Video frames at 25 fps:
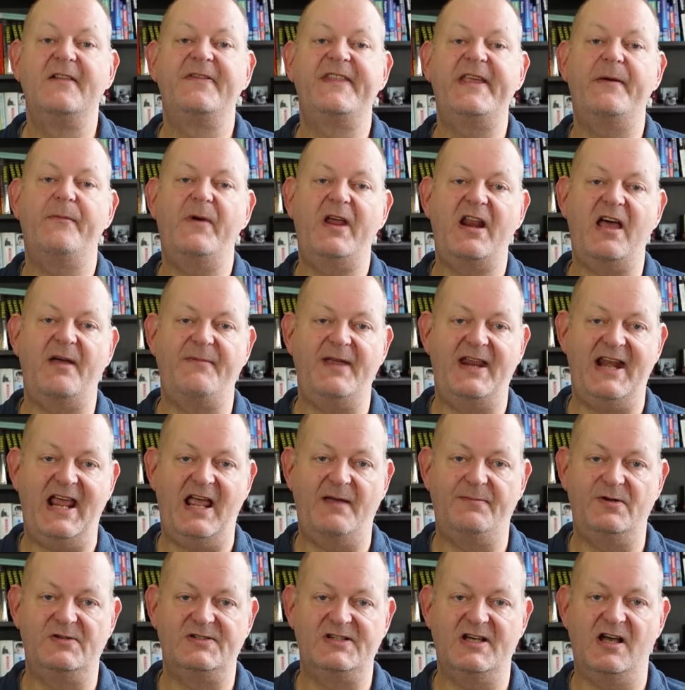Then when I'm in
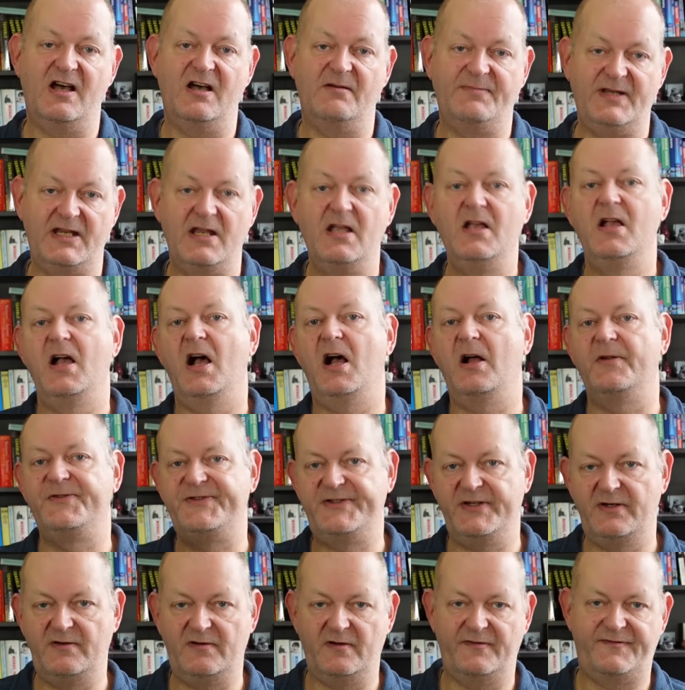Abu Dhabi, I'll
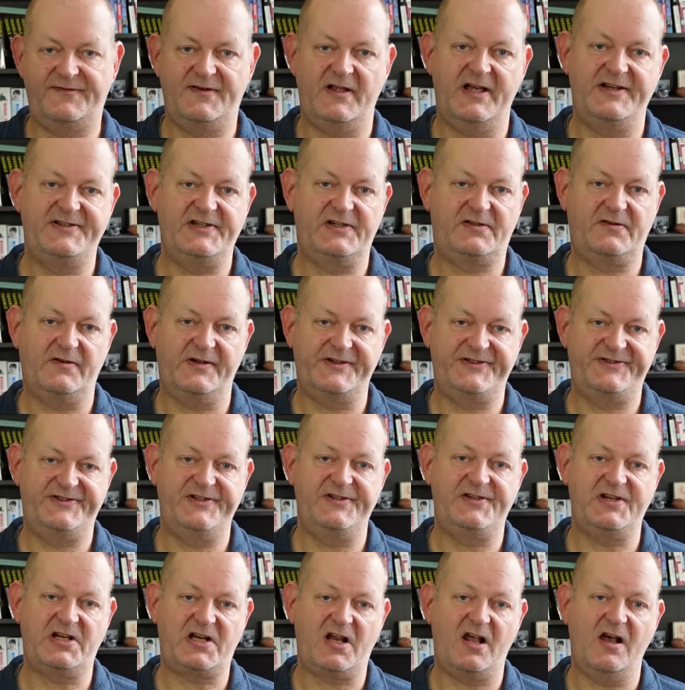do the flight across
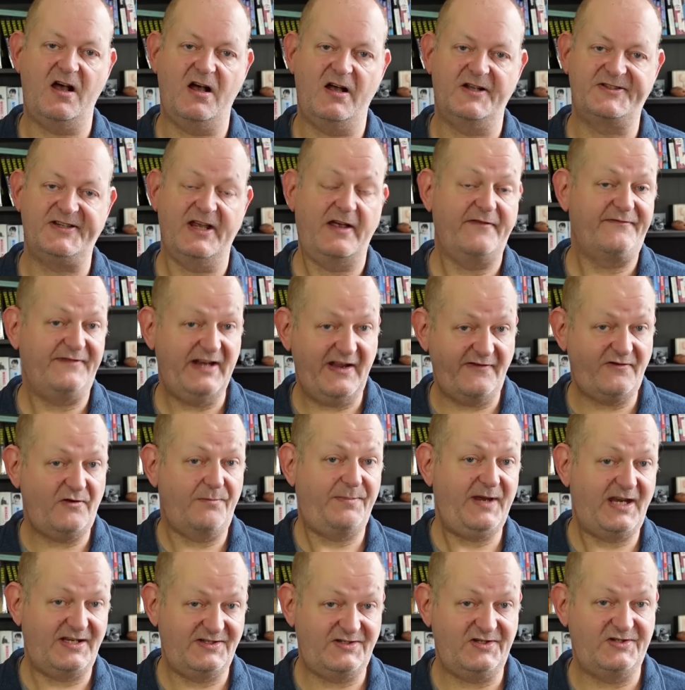to Jakarta. I've never
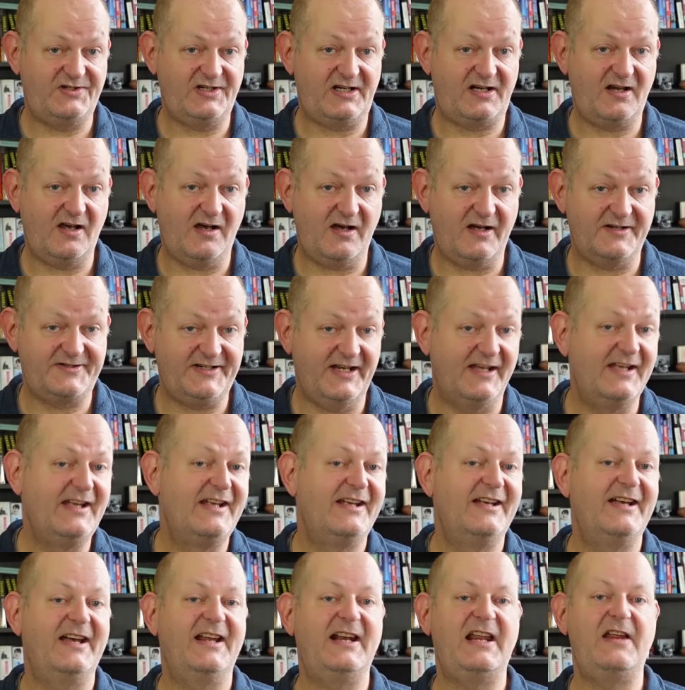been to Jakarta,
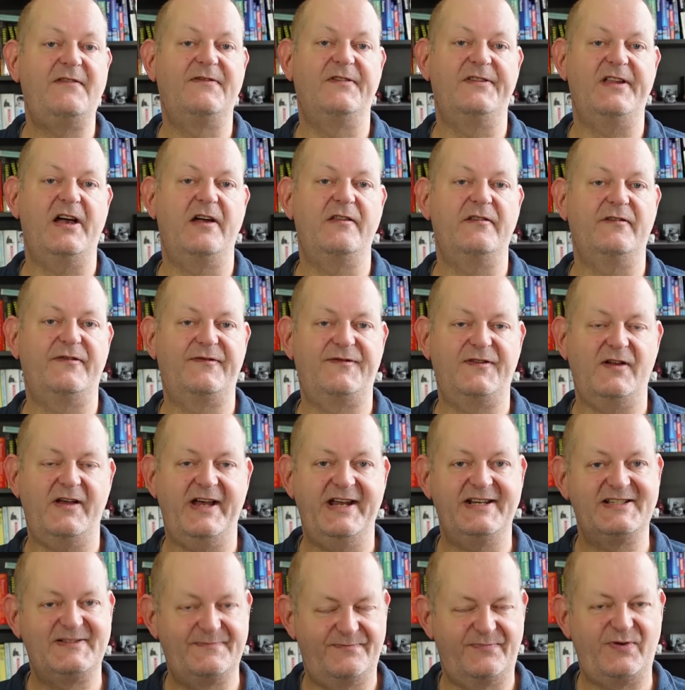and even though the
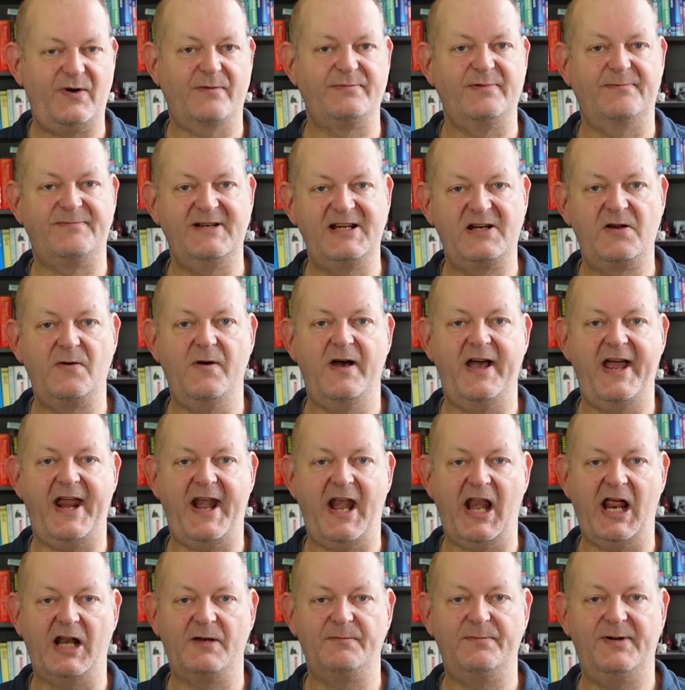flight's probably quite
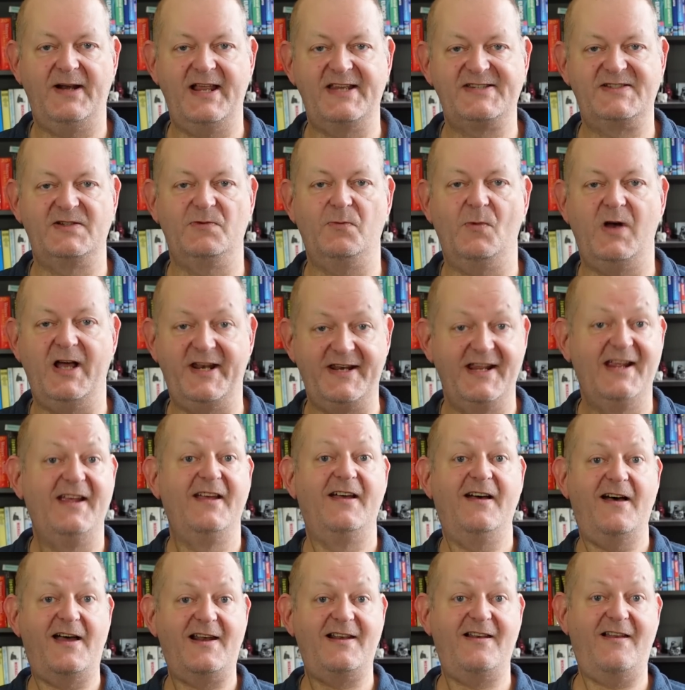an unpleasant one,
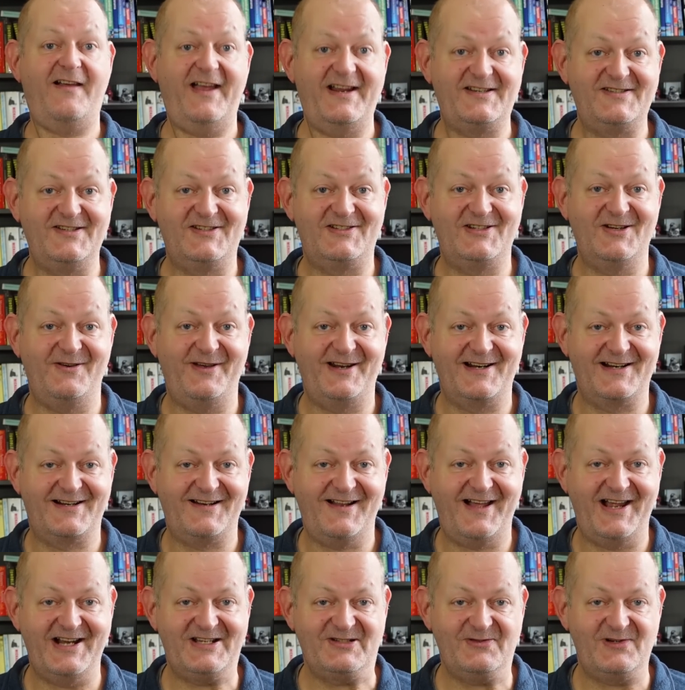I'd like to do it, I'd
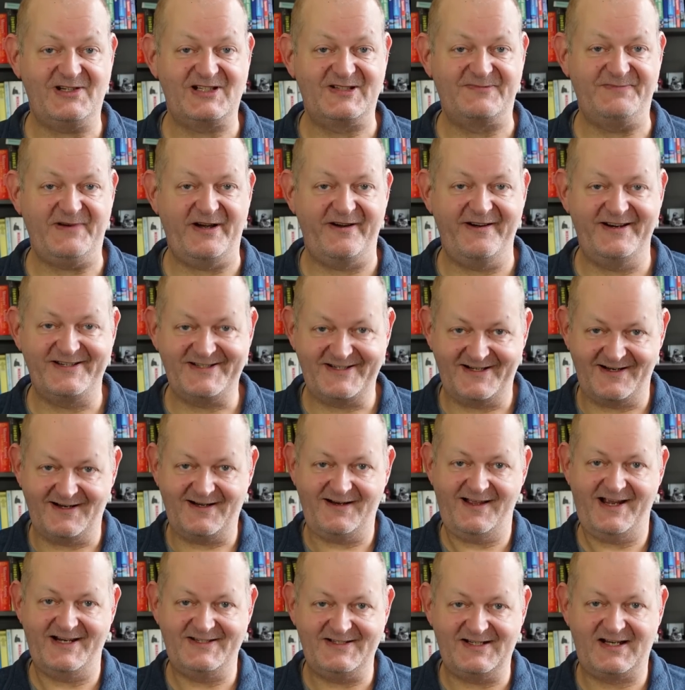like to experience it, I'd
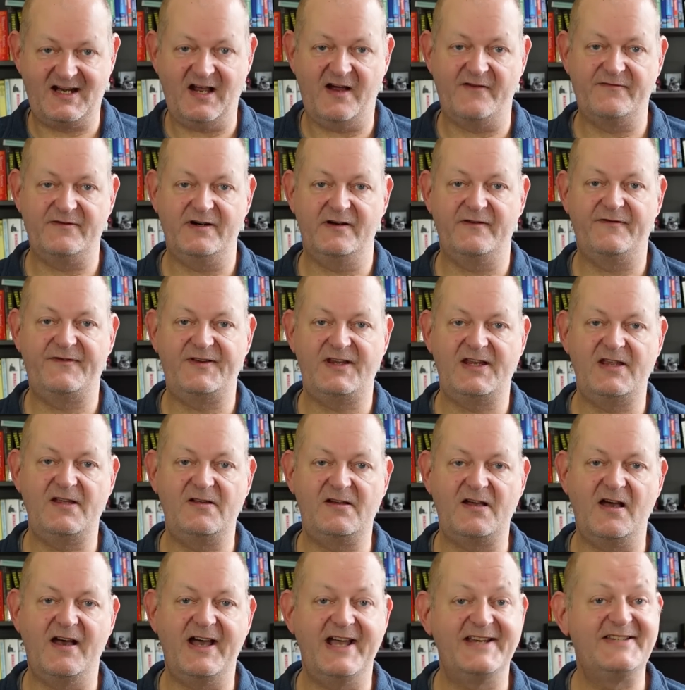like to cover it for you
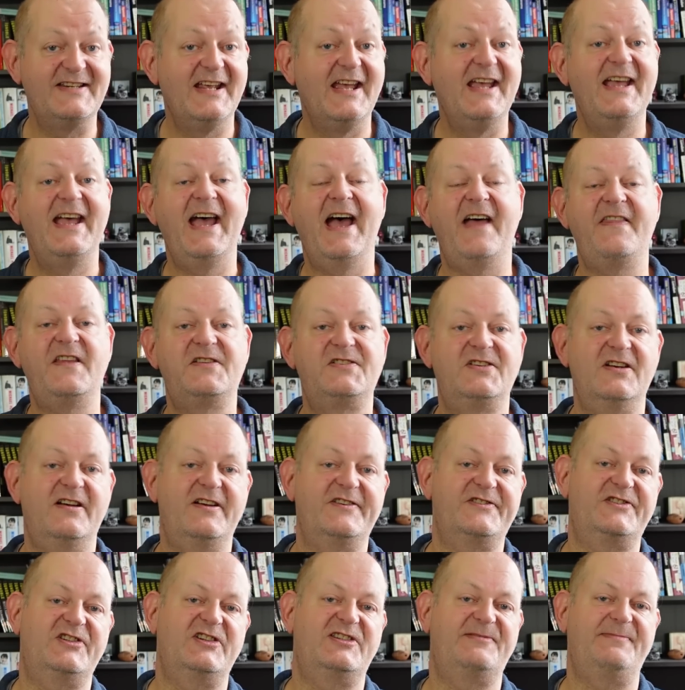guys, and the
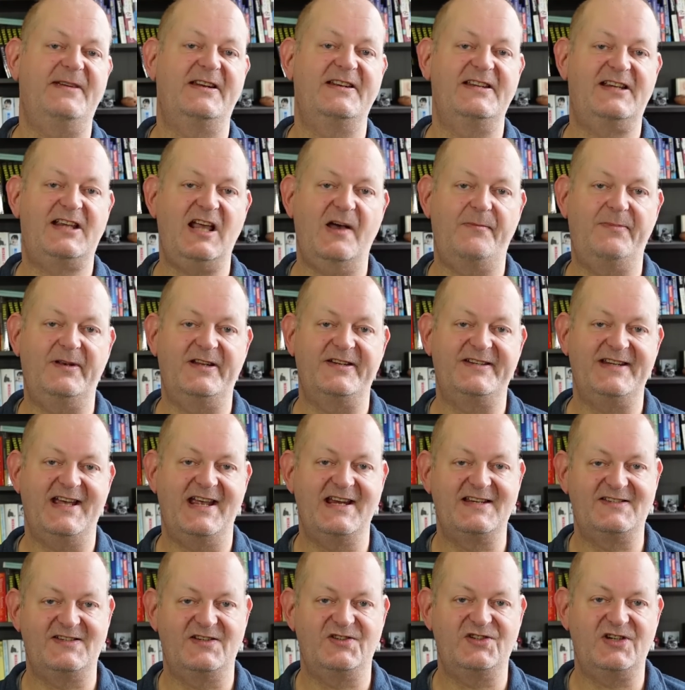chance to spend a couple of
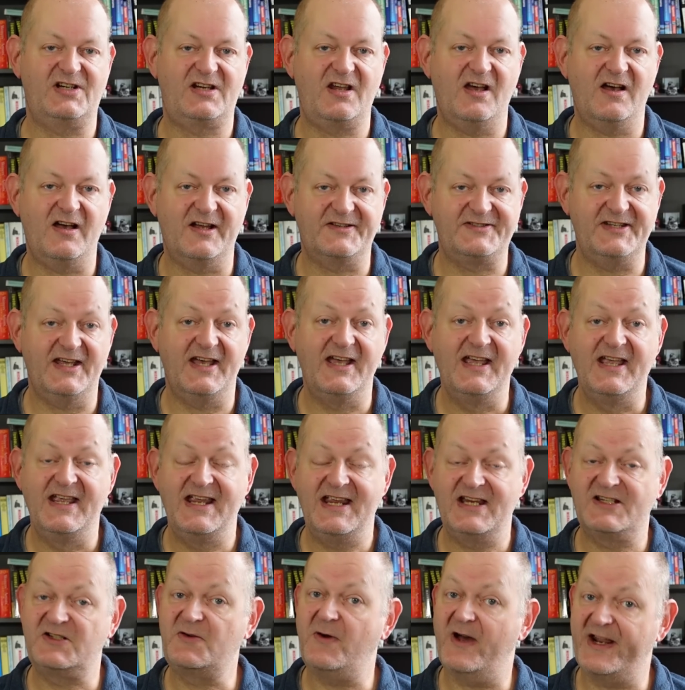days in Jakarta
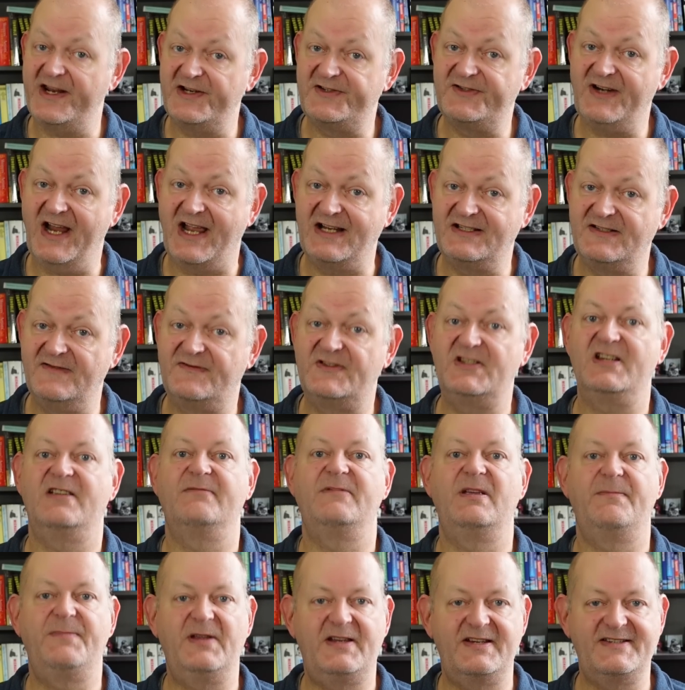is quite attractive to
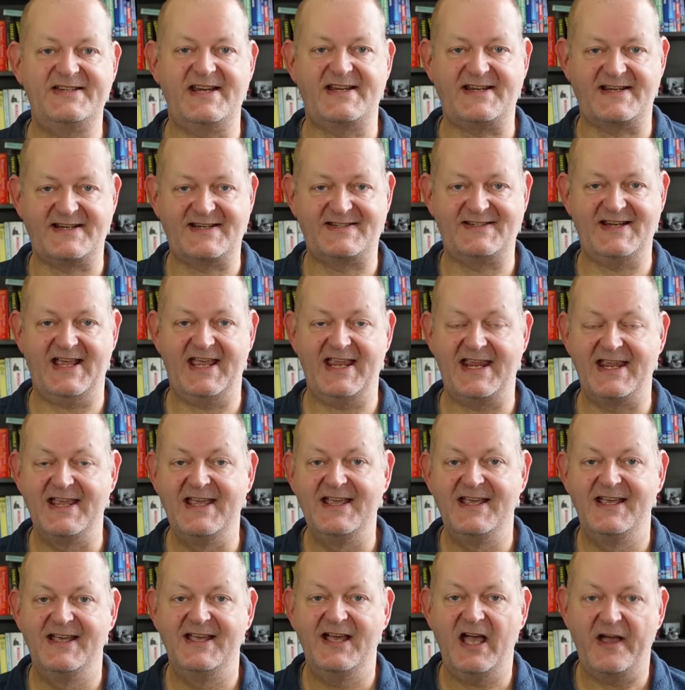me because, as I say,
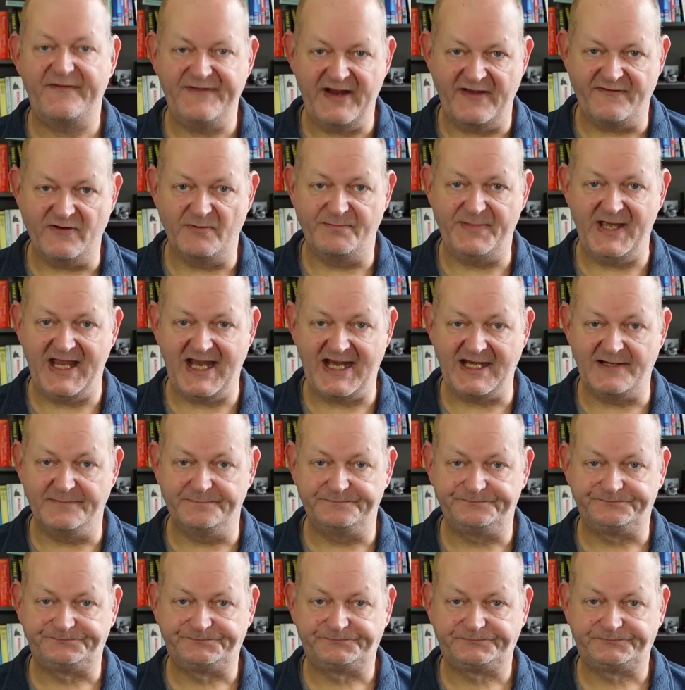I've never been.